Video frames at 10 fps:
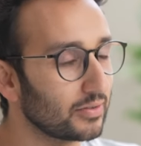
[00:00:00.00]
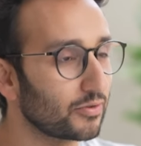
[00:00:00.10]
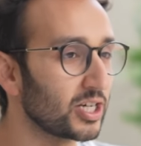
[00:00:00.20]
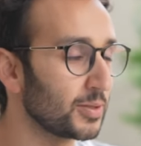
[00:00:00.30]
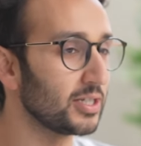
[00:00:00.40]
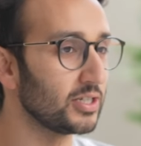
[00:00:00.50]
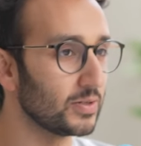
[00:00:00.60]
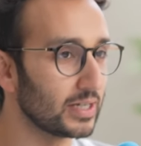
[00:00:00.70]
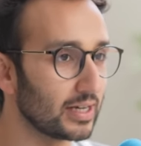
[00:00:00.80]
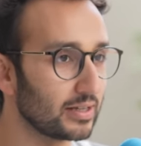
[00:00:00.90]
they've graduated
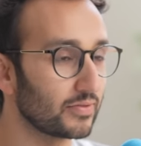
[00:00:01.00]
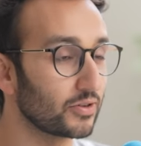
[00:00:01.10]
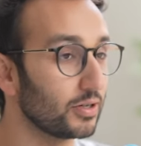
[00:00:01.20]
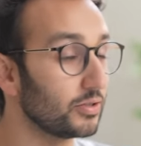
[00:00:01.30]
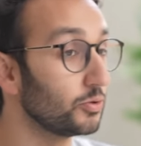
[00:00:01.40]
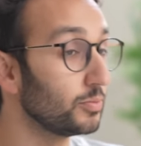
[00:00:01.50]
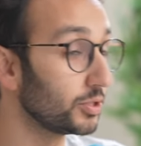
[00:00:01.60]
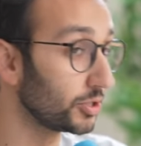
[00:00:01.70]
uni, they've got a normal